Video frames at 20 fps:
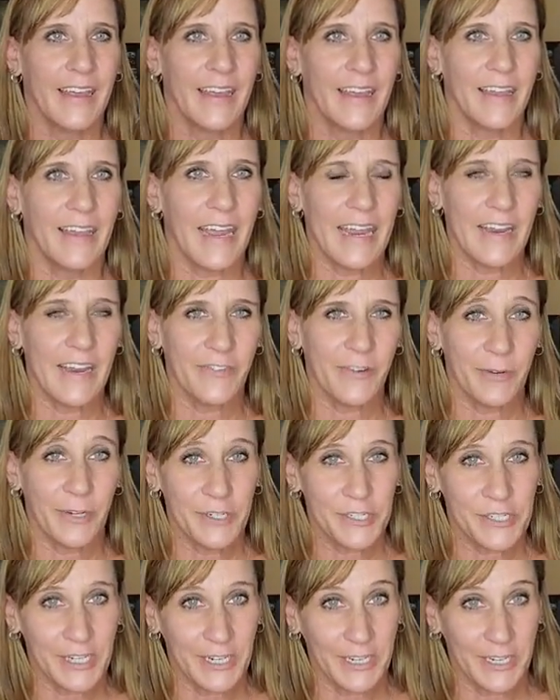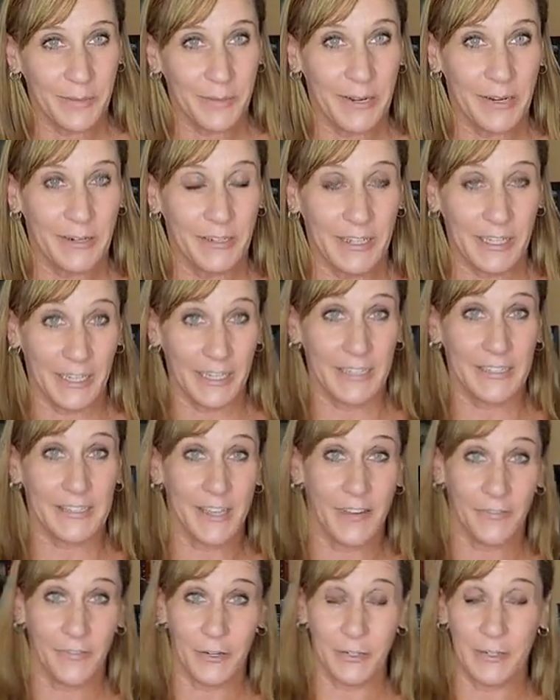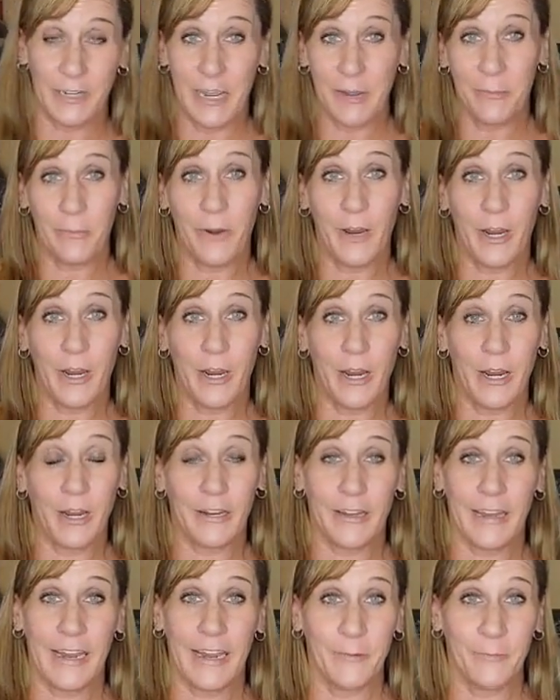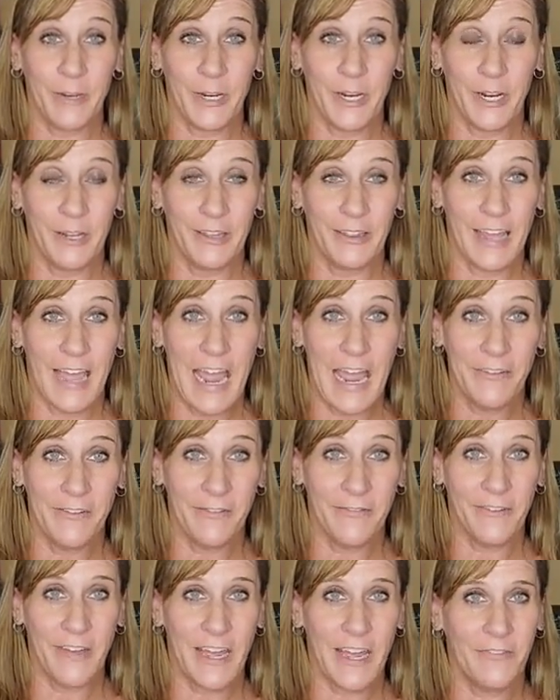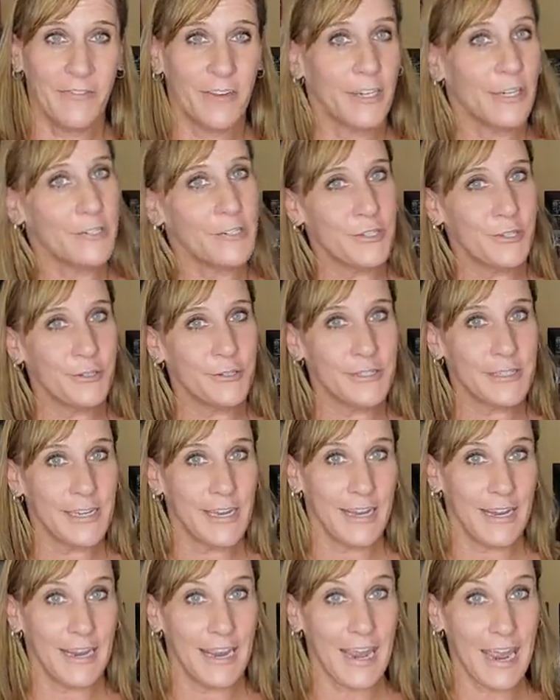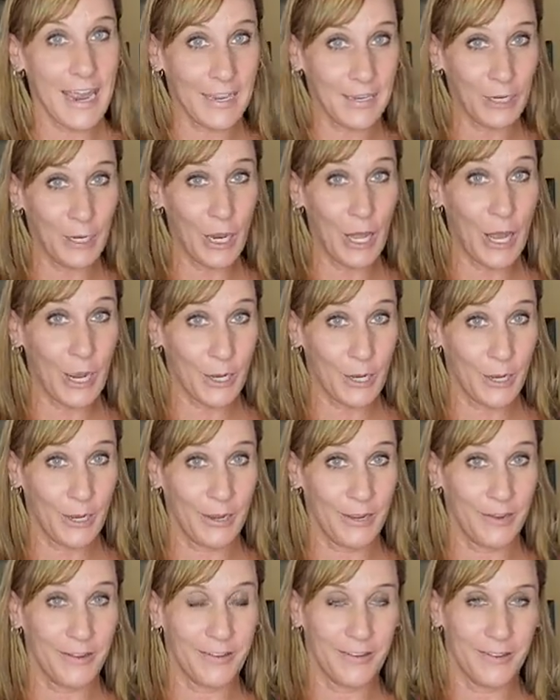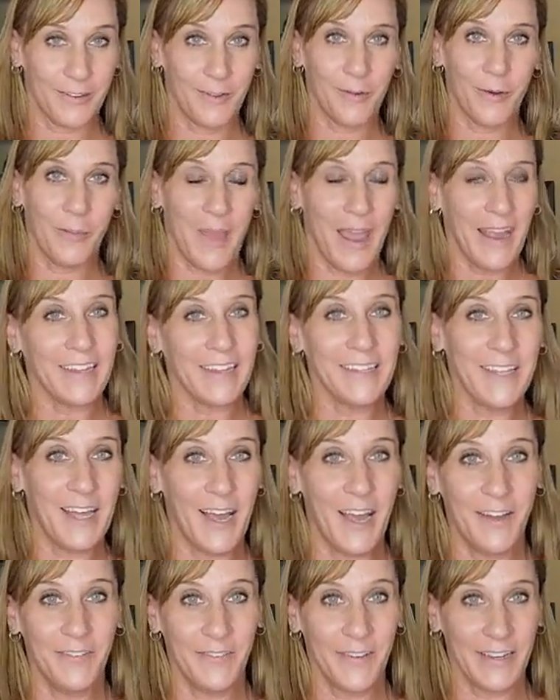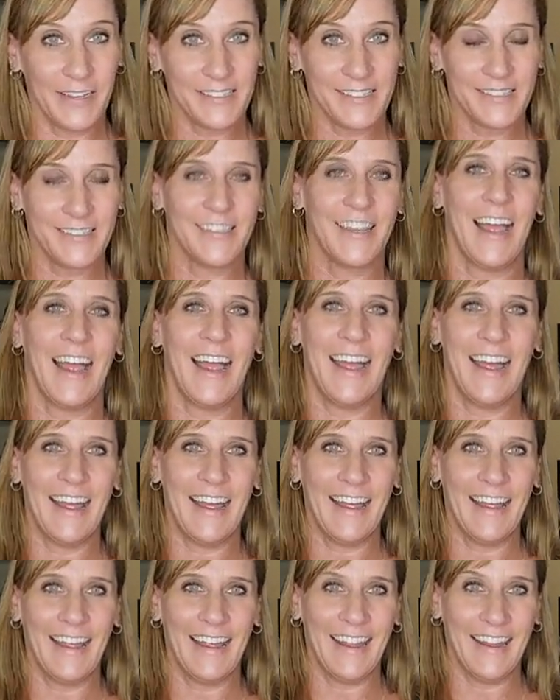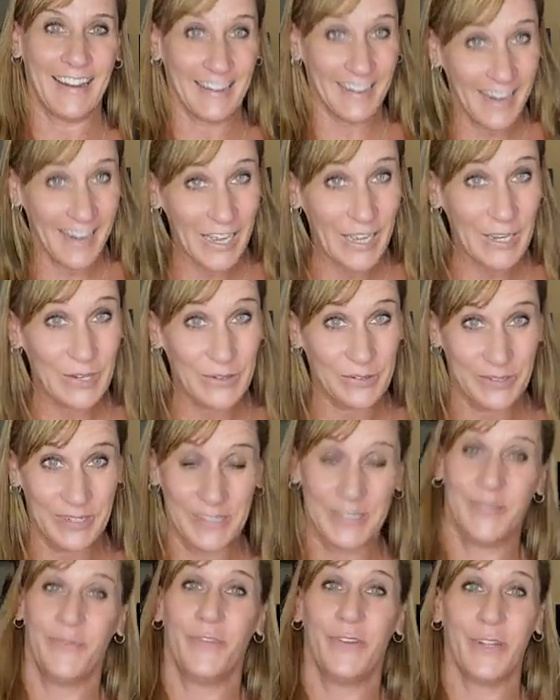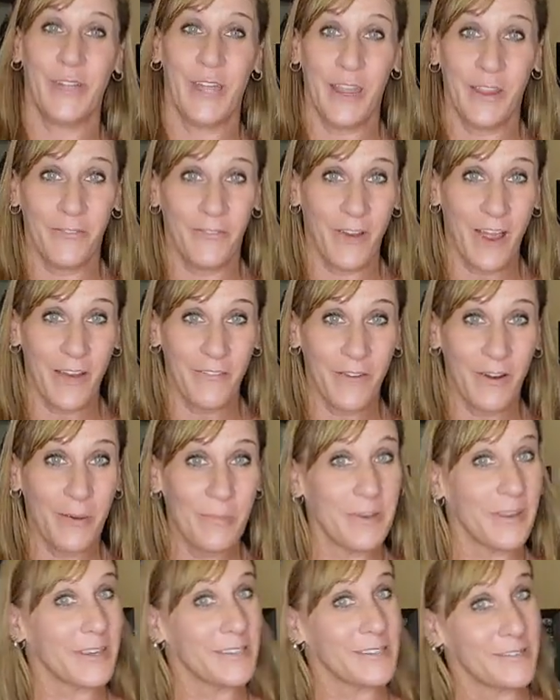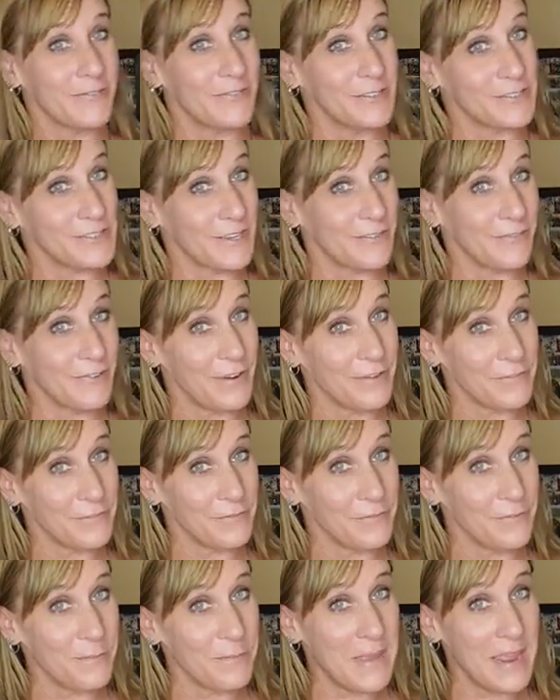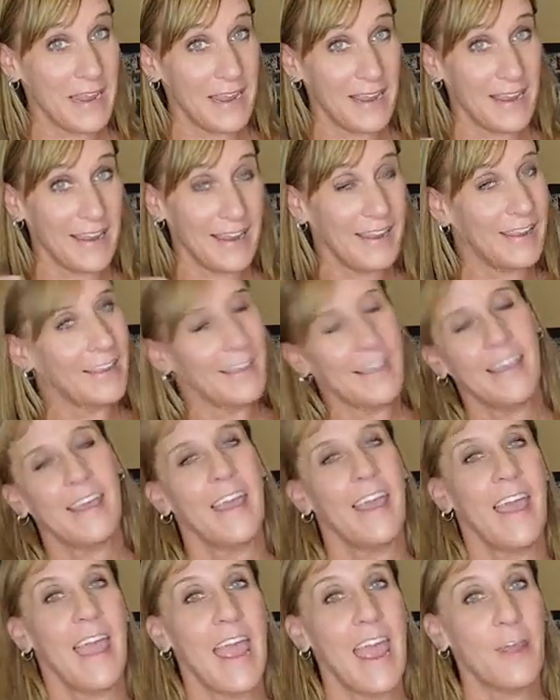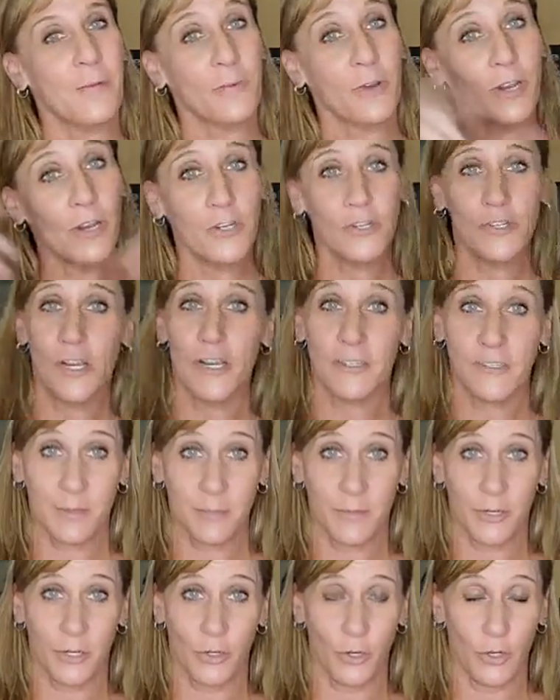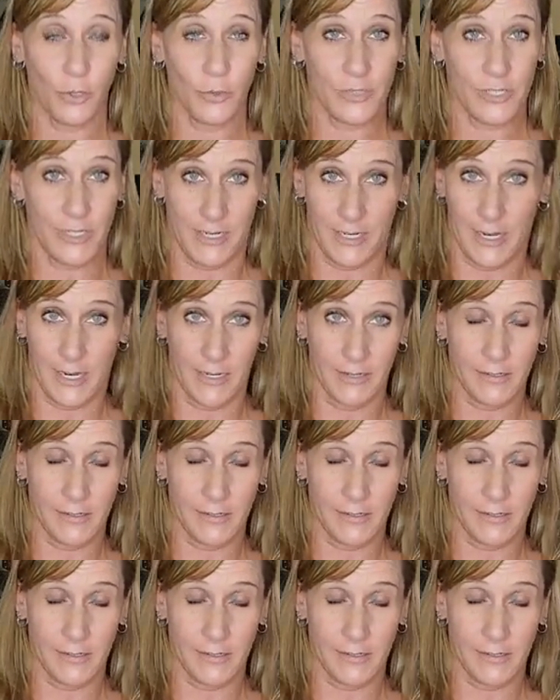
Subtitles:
Hi everyone, Charlene Bauer, Ladies Off-Road Network, and we are live at 5 on a Tuesday, and look, we're back in the office. I know, does it feel like forever? Because it feels like forever for me. And we're going to try something new tonight.